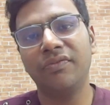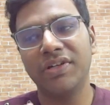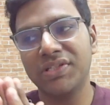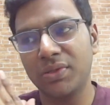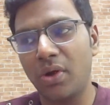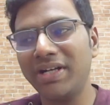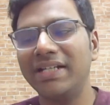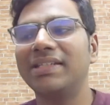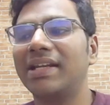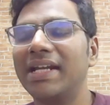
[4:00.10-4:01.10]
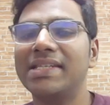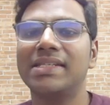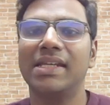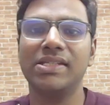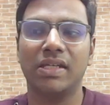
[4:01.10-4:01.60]
it's caught at the right
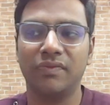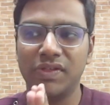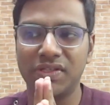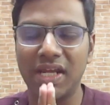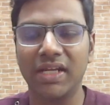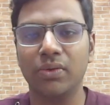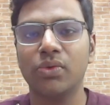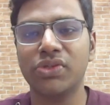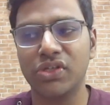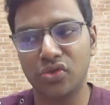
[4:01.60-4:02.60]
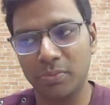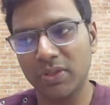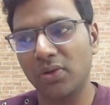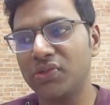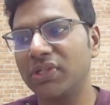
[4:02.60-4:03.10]
stage and if it's diagnosed
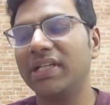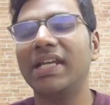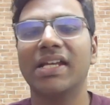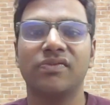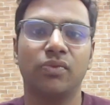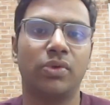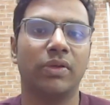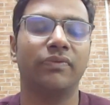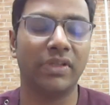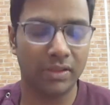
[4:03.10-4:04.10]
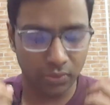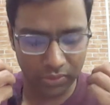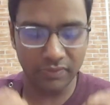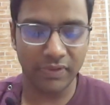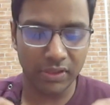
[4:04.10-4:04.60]
histopathologically as
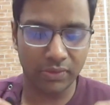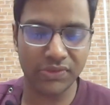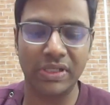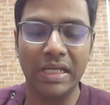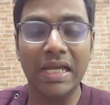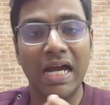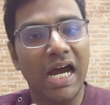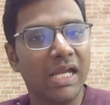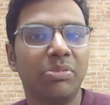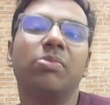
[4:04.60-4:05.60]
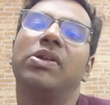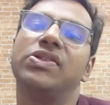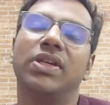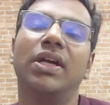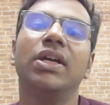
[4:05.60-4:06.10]
oral verrucous
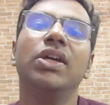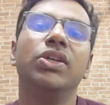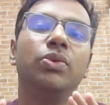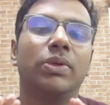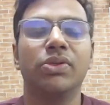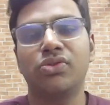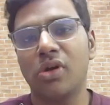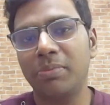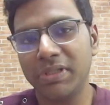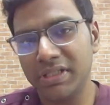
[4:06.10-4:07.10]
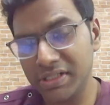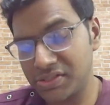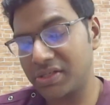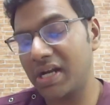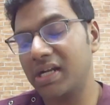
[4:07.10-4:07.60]
hyperplasia, you can stop it in
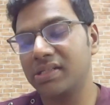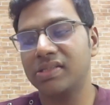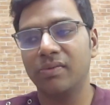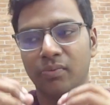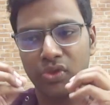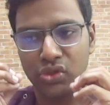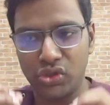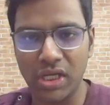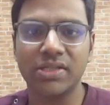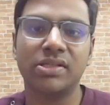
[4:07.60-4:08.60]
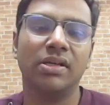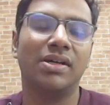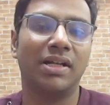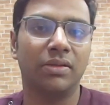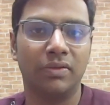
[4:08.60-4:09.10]
its tracks with just
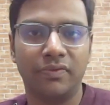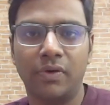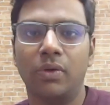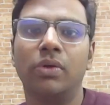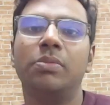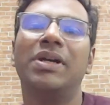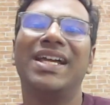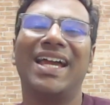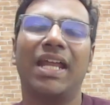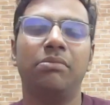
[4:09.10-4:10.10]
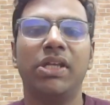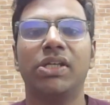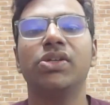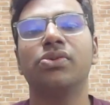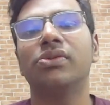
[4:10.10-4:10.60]
a regular follow-up and
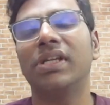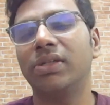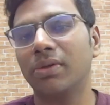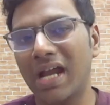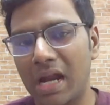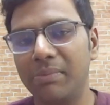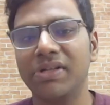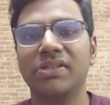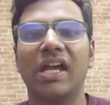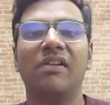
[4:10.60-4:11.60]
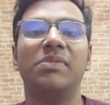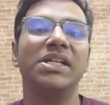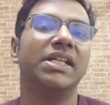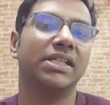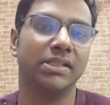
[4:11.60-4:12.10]
making sure that your habits have
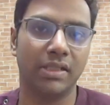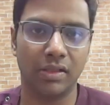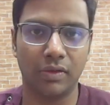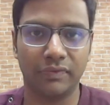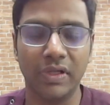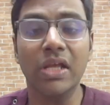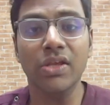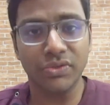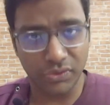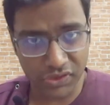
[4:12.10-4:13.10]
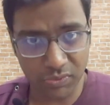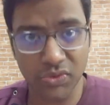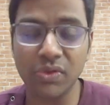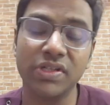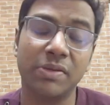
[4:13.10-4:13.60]
been taken care of. So this was
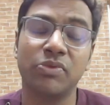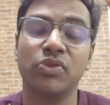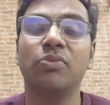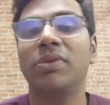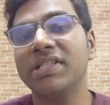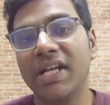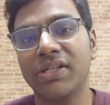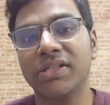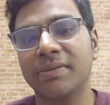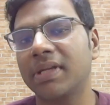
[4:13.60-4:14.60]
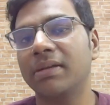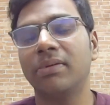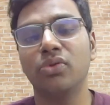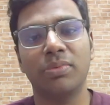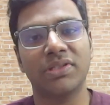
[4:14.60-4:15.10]
today's episode. Please like, share, subscribe
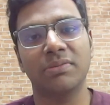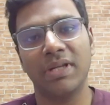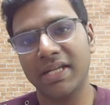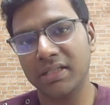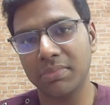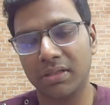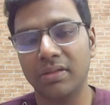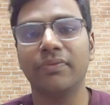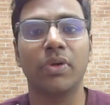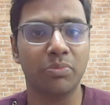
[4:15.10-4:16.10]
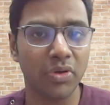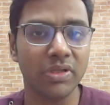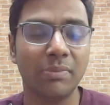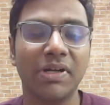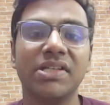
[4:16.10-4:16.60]
and do press the bell icon button for
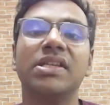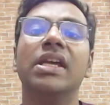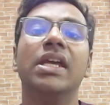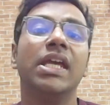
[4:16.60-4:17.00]
important updates.